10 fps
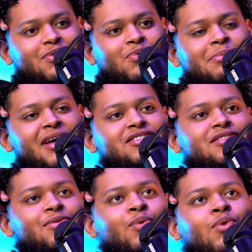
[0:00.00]
What makes
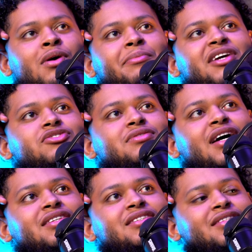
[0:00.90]
you
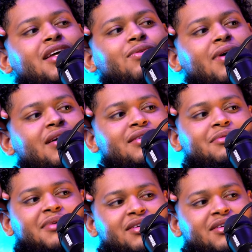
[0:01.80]
not just stay quiet in the